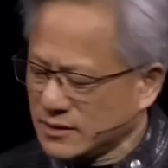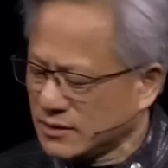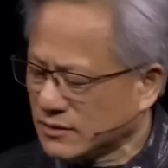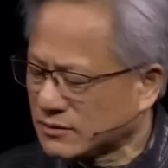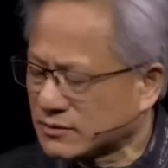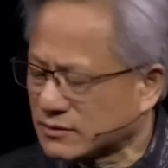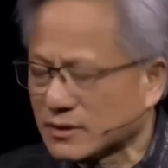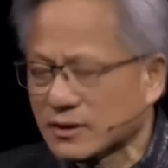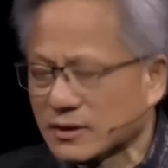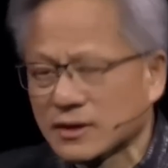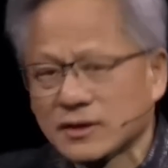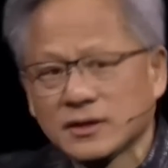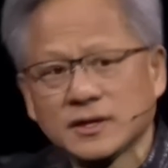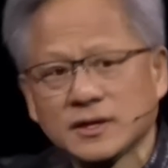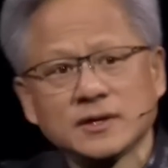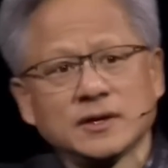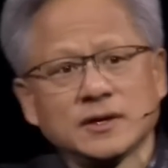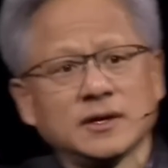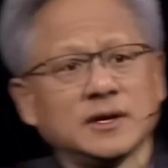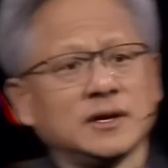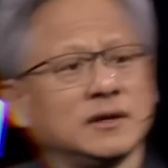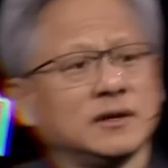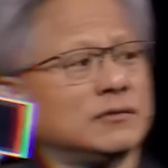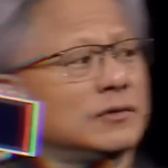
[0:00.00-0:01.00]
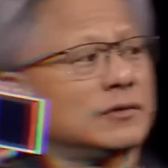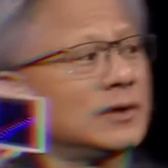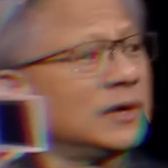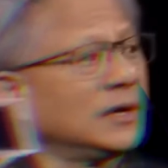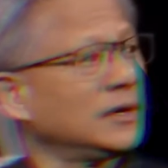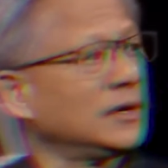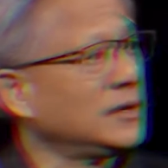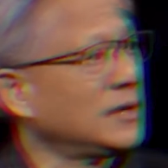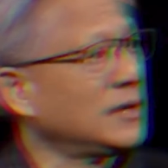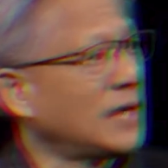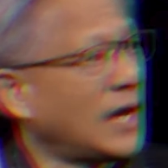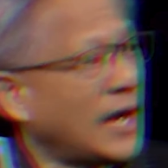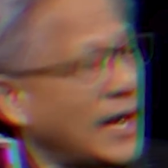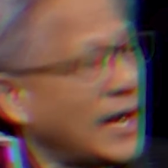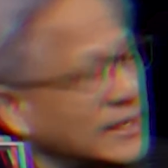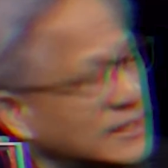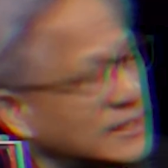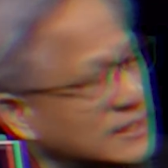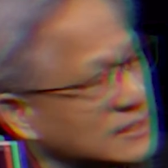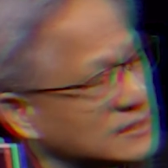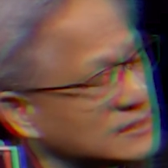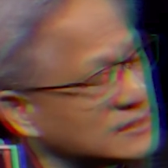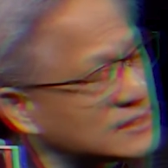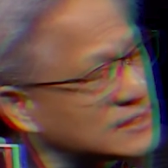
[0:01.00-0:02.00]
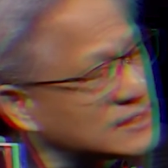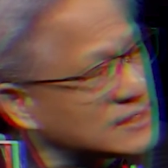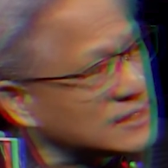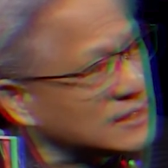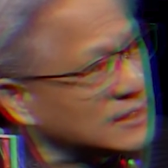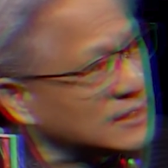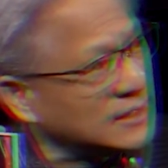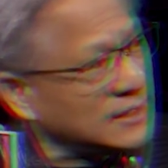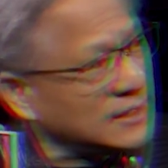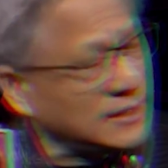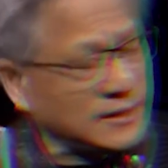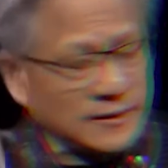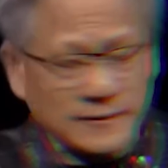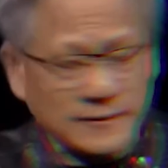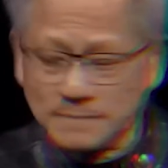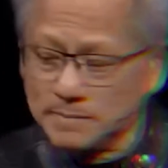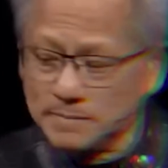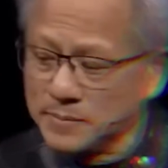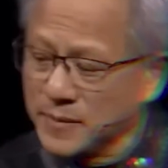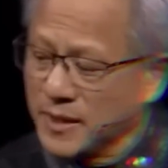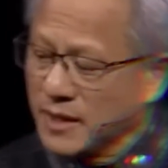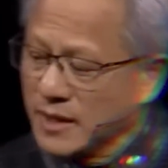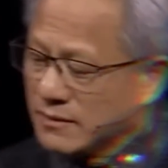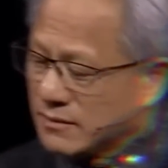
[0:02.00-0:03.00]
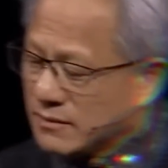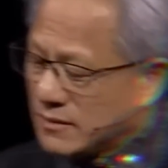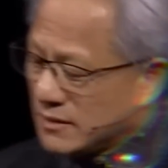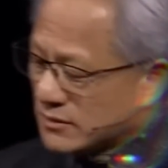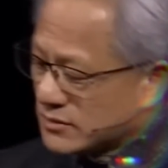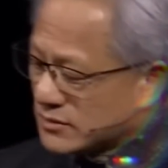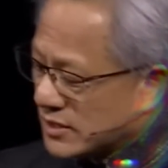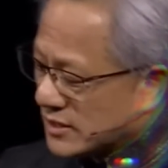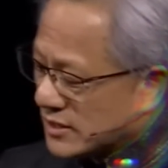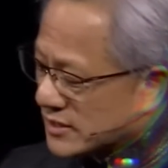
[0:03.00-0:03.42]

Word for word: Go ahead and follow some of the key influencers in that